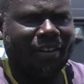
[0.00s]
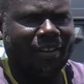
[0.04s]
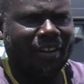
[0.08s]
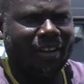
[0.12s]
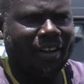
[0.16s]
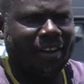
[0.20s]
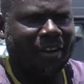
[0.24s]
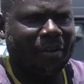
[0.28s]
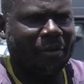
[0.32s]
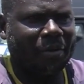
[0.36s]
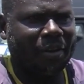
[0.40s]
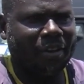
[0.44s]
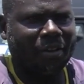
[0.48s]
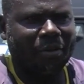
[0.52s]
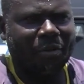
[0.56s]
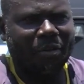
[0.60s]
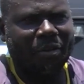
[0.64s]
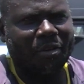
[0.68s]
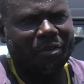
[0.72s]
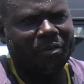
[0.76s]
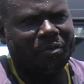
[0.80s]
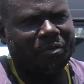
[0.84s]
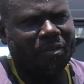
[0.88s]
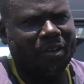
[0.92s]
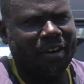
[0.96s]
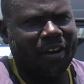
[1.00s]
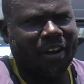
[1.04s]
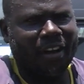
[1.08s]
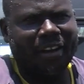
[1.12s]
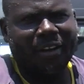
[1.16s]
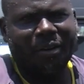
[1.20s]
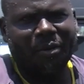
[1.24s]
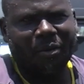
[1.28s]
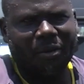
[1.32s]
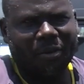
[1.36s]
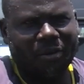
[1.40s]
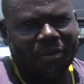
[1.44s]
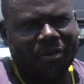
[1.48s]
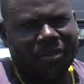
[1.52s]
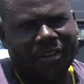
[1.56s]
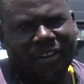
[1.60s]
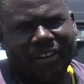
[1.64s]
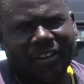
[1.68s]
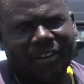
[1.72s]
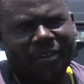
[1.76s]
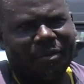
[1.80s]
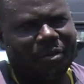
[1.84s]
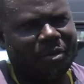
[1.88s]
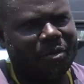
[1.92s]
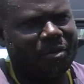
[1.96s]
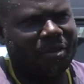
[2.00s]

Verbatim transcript: Otherwise, we feel like closing